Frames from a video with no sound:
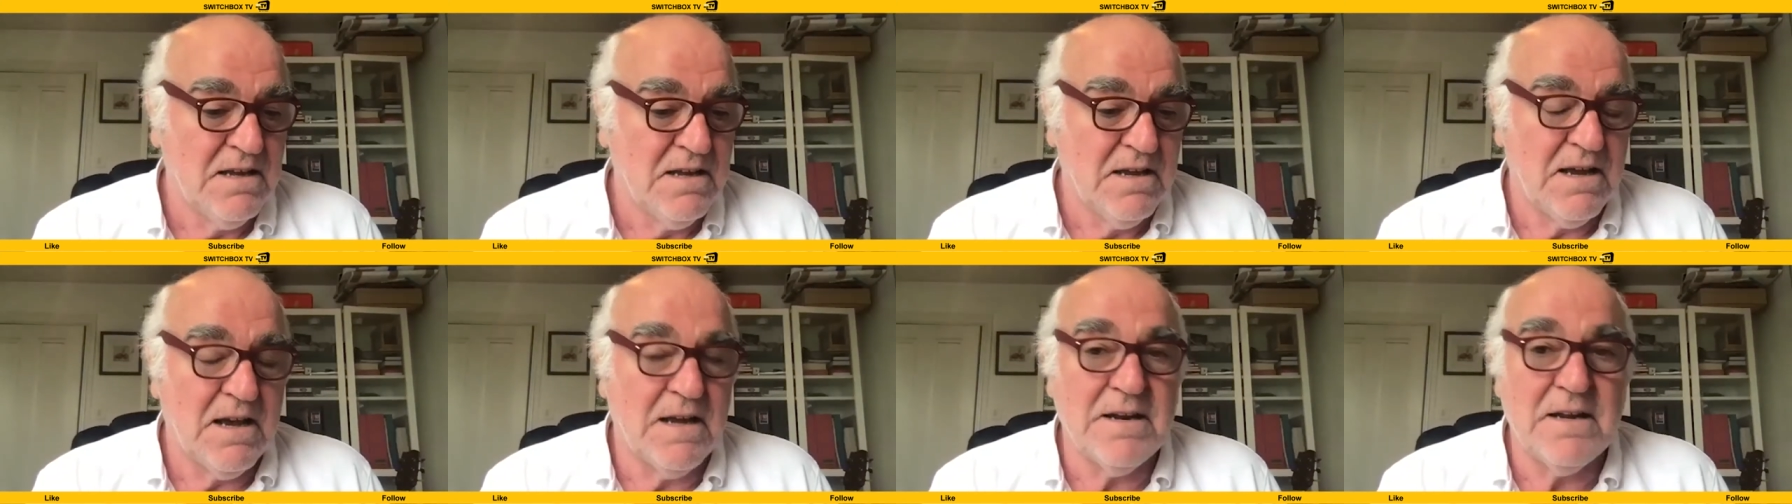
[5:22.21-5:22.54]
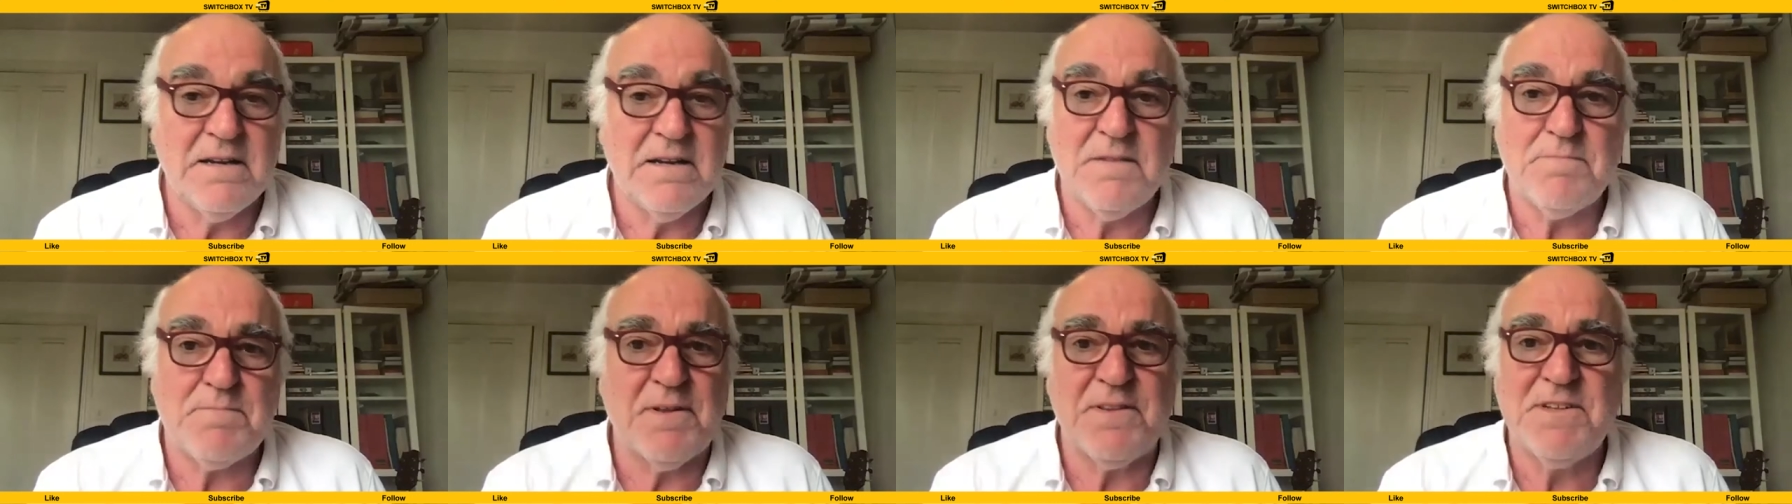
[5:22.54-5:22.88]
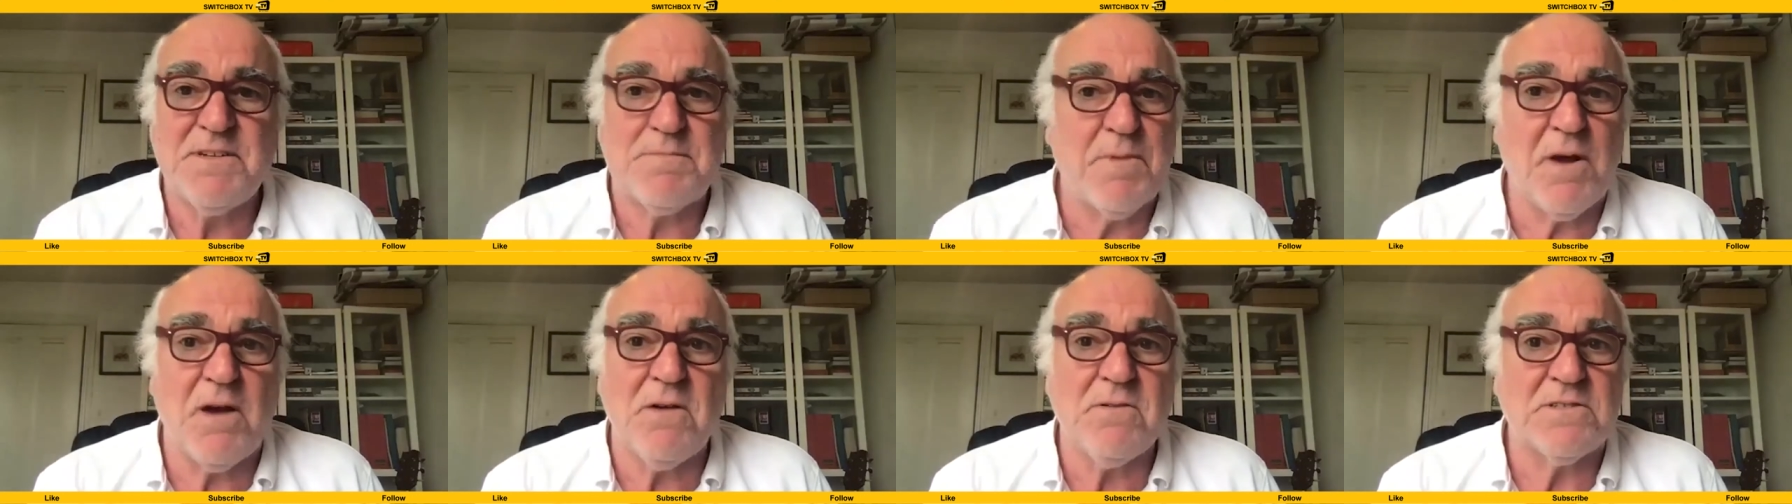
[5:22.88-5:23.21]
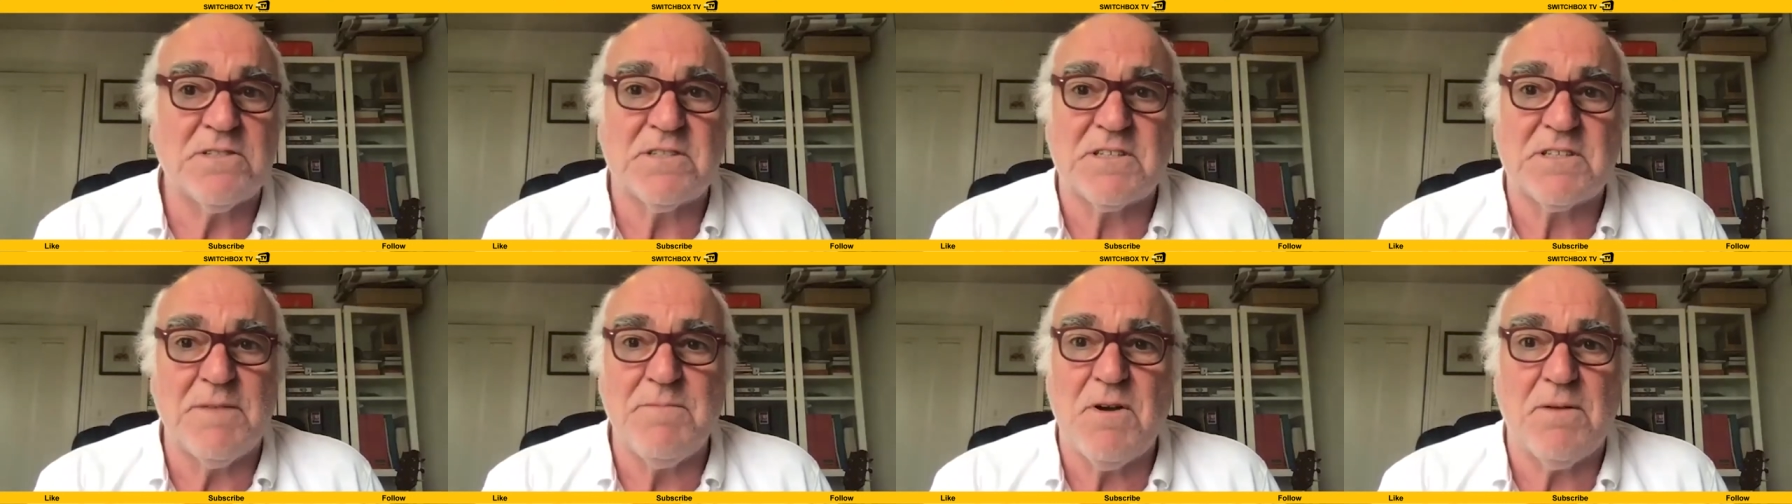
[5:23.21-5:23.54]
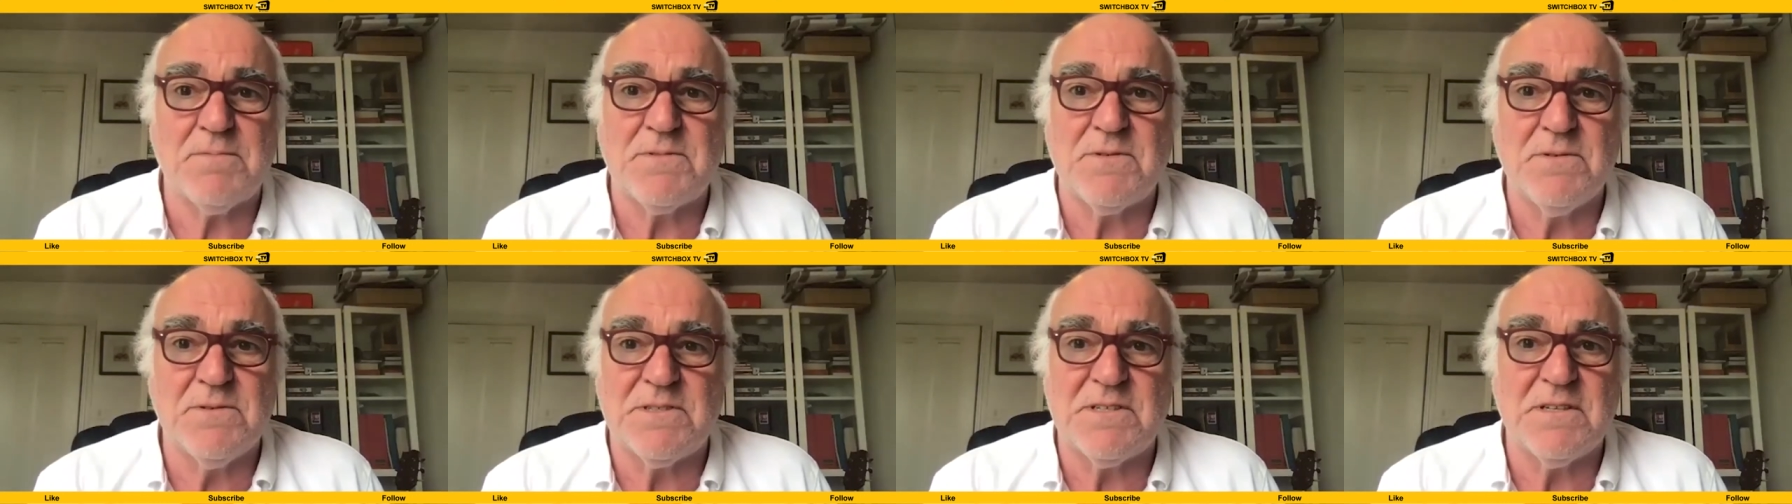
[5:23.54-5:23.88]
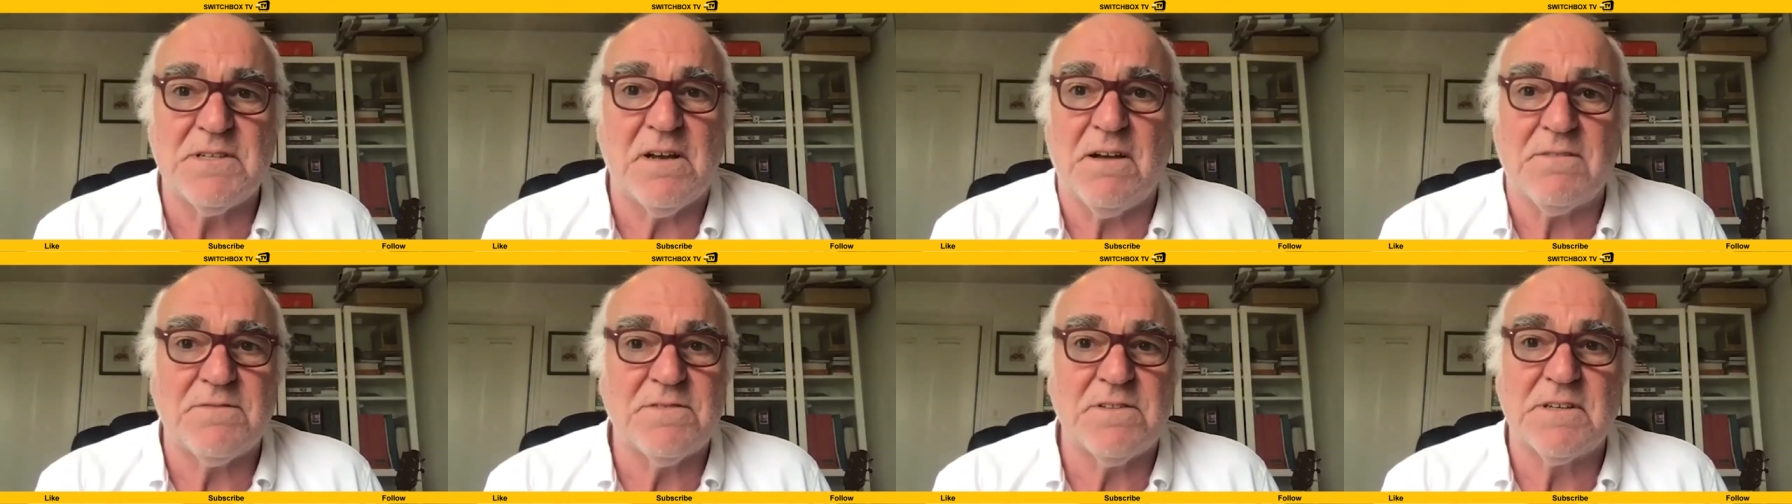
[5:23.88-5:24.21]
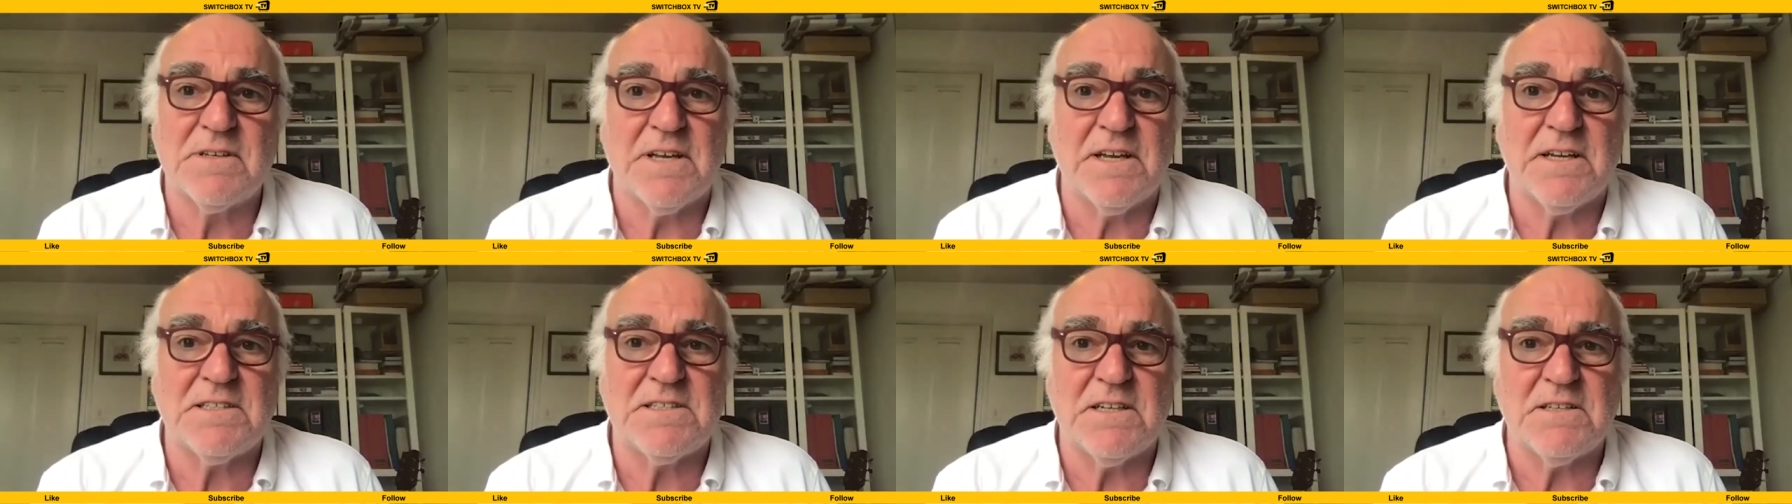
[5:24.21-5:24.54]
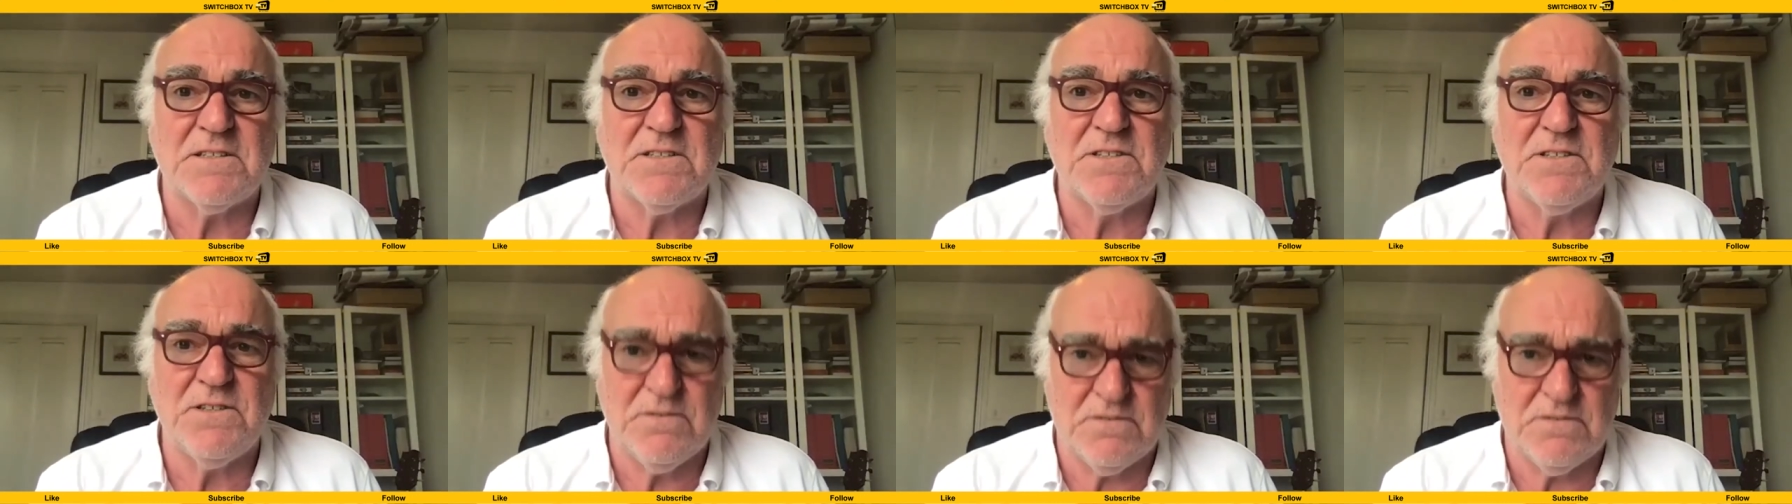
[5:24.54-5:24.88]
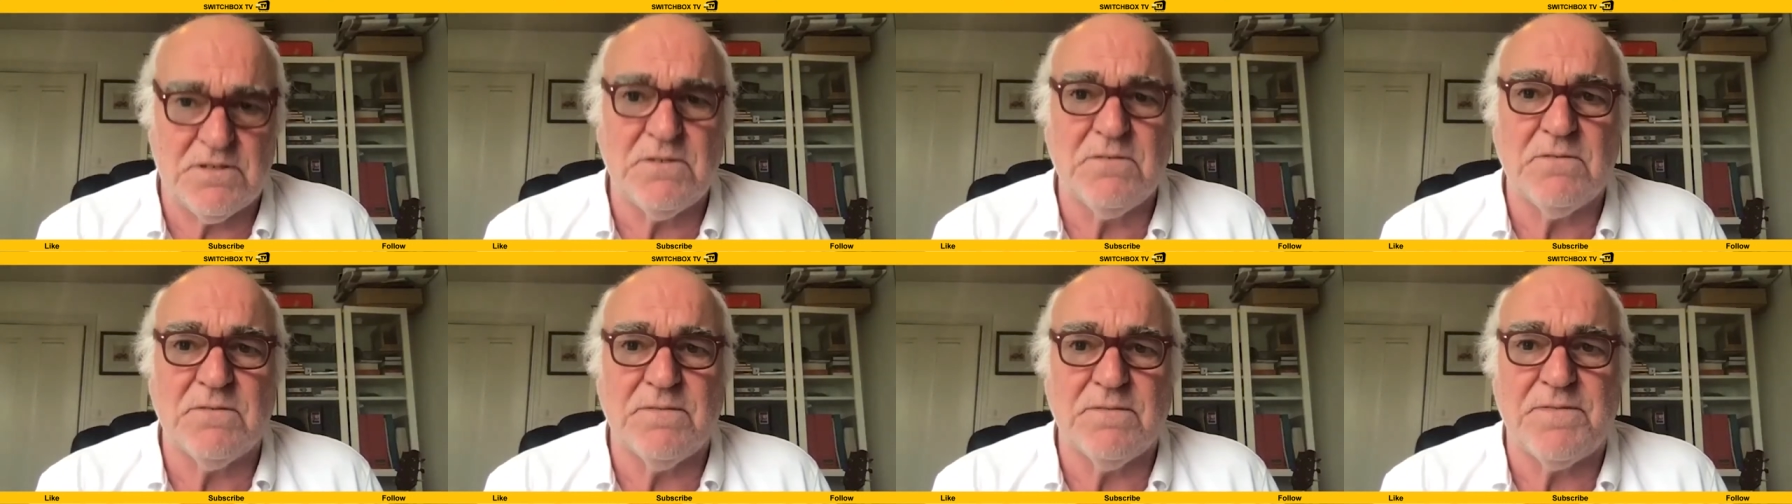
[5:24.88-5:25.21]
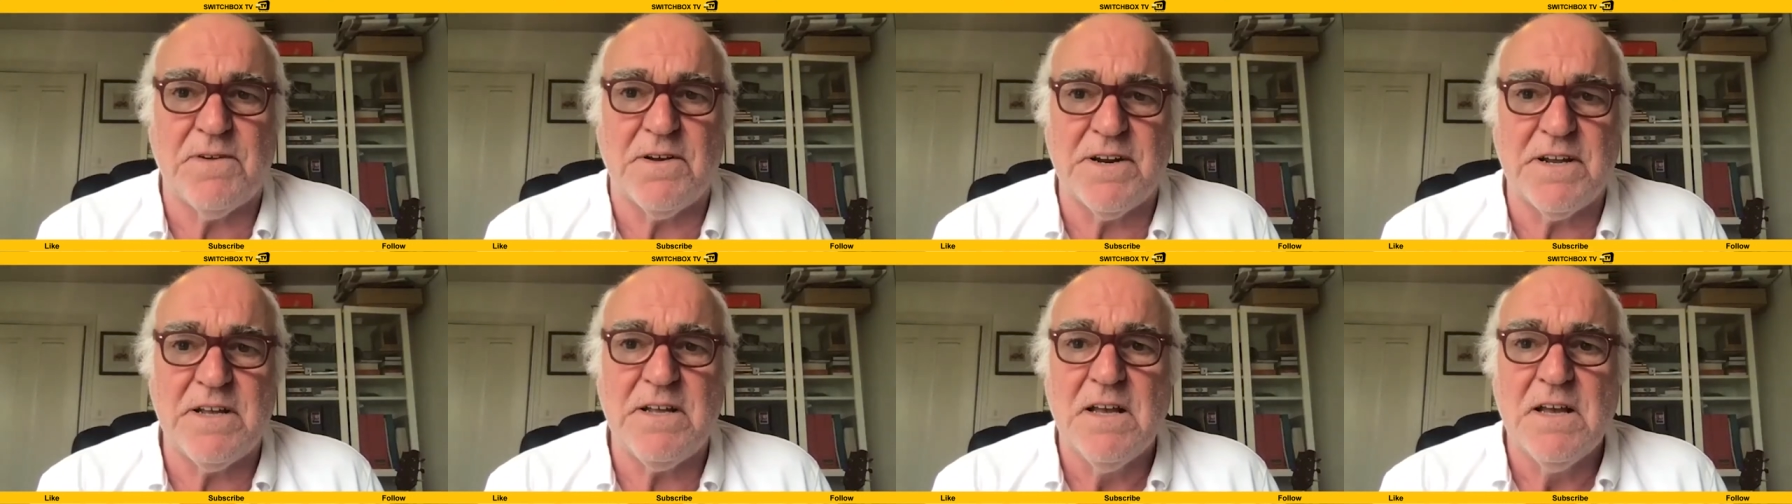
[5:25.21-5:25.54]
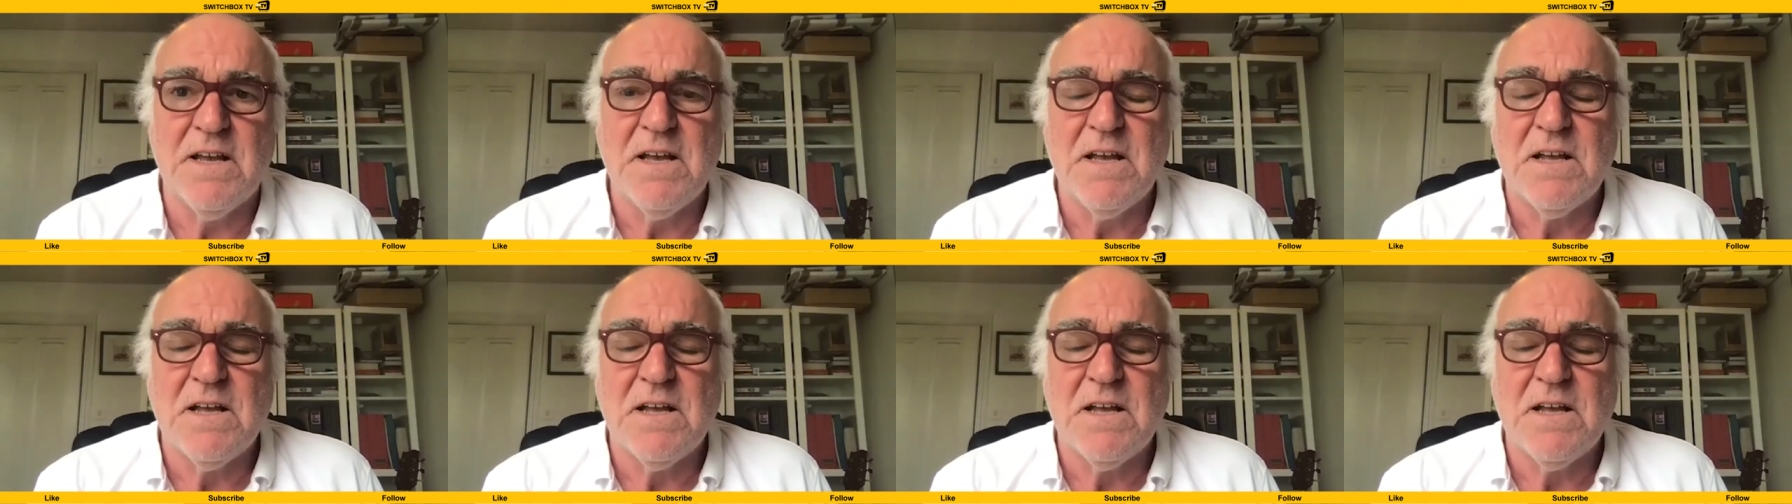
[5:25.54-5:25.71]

And then, but this bloke just came up to us after the gig and said, "You two are funny.